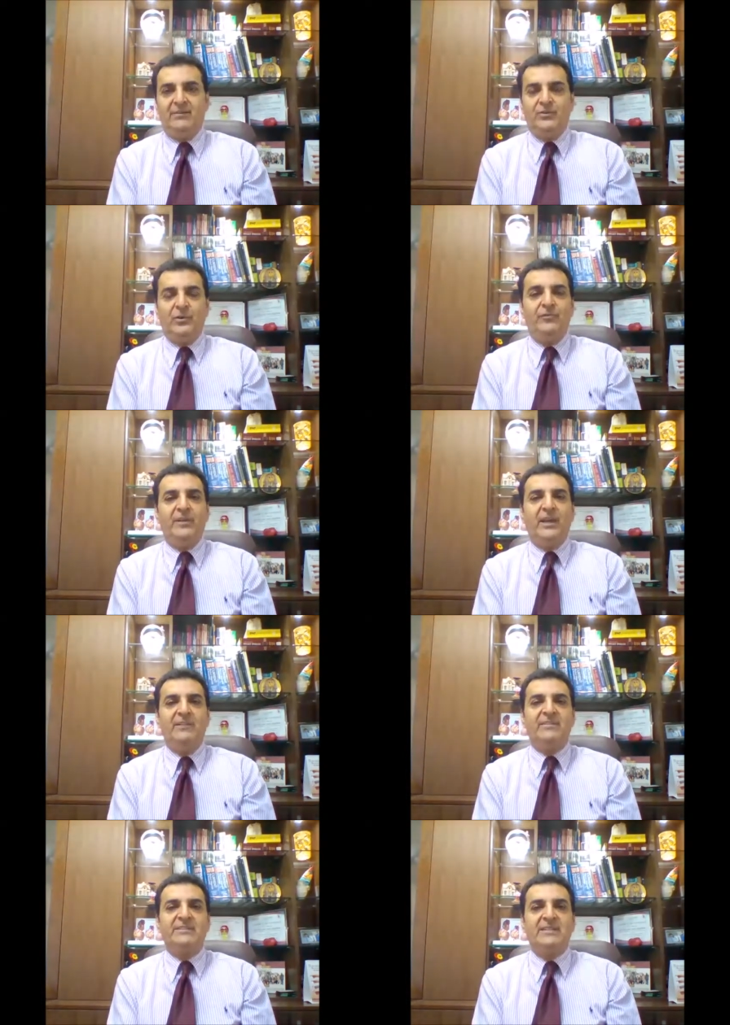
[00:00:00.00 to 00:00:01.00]
So if we
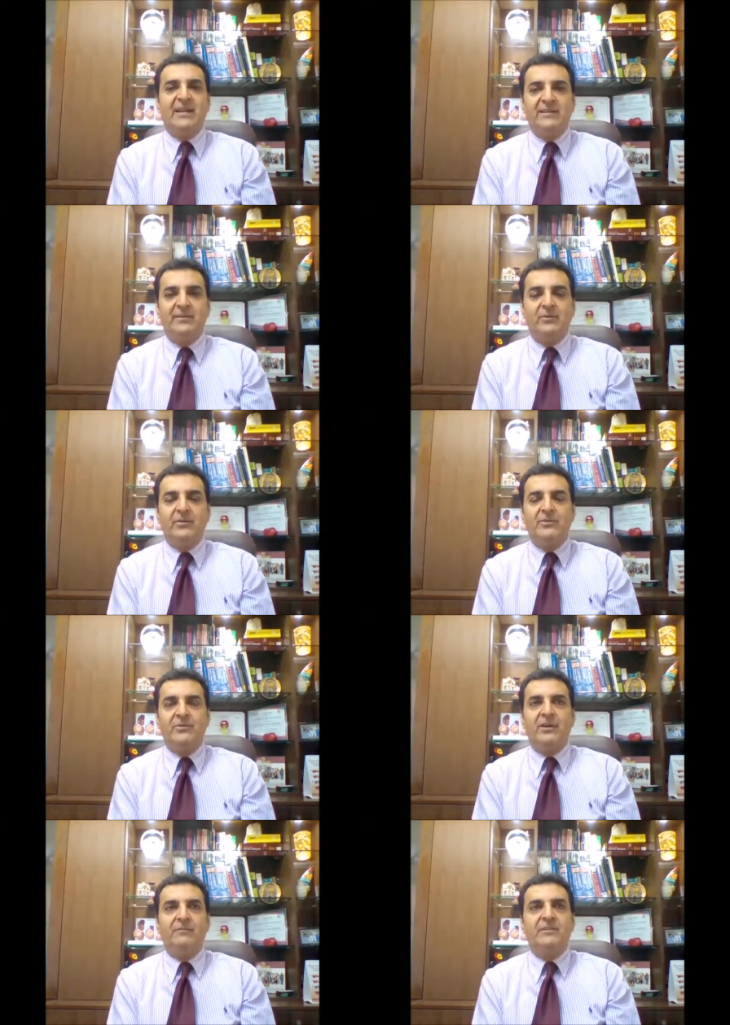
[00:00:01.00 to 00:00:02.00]
have a statin or a
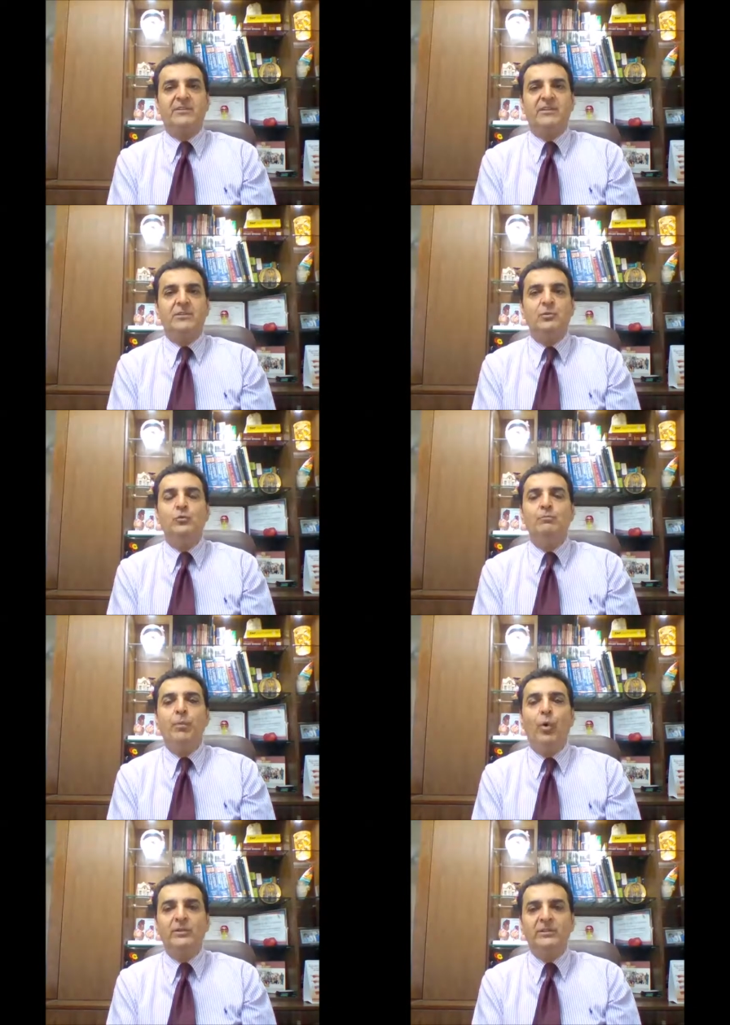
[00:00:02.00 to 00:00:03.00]
drug which can do
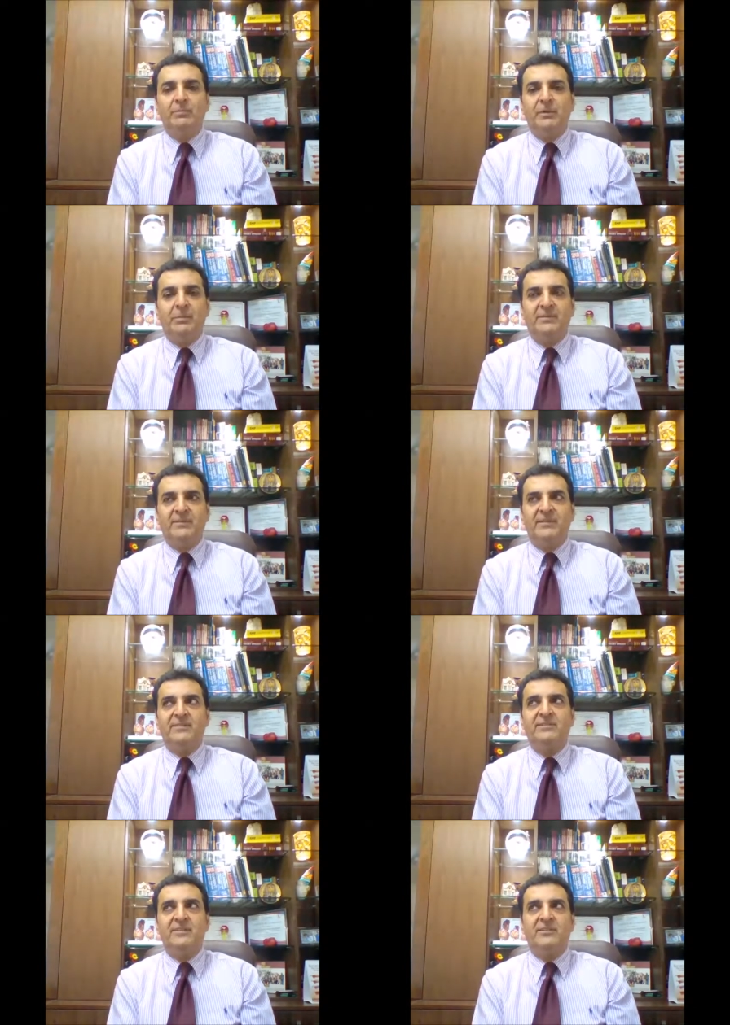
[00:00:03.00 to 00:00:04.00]
both the purposes,
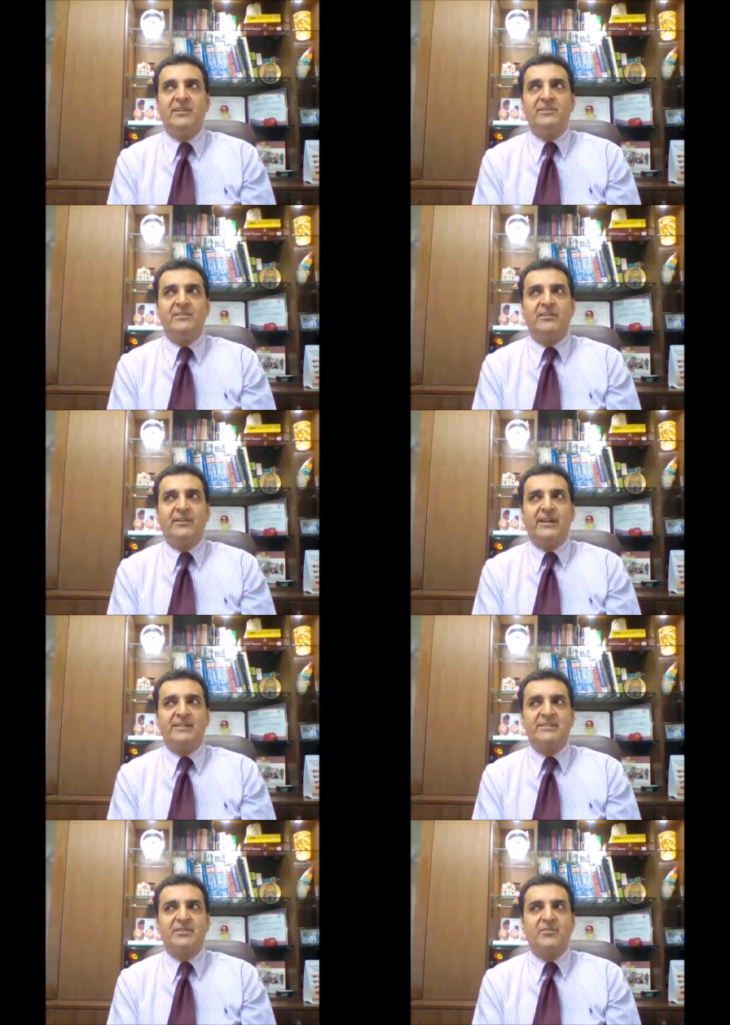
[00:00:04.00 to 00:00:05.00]
it
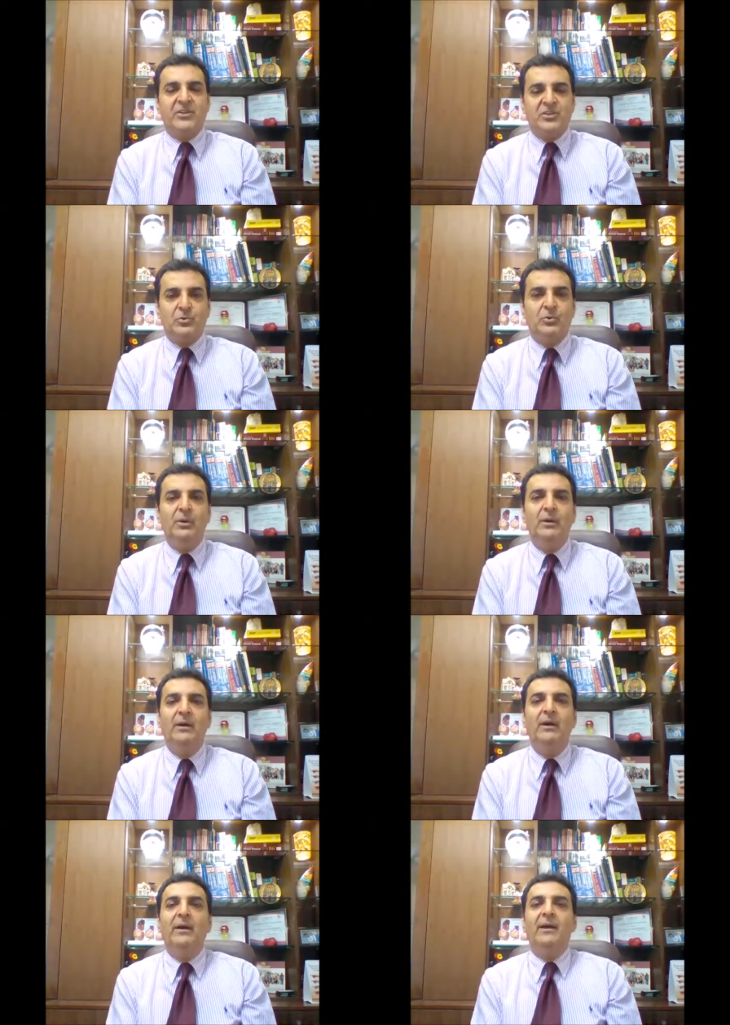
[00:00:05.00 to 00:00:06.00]
corrects the ratio
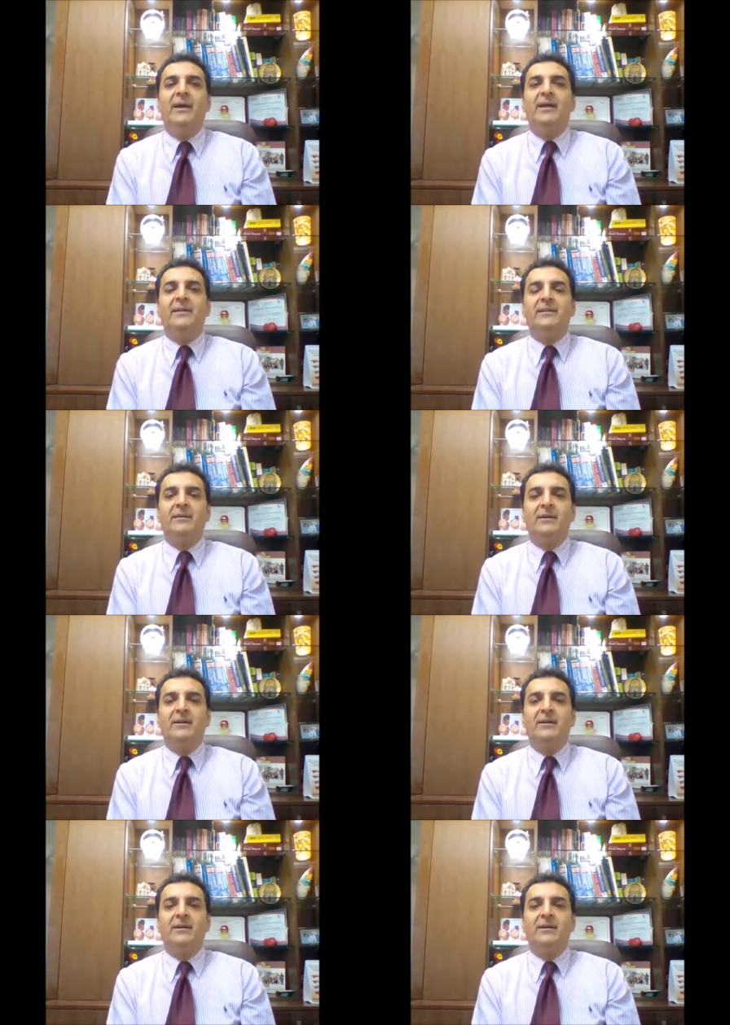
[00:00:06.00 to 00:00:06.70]
and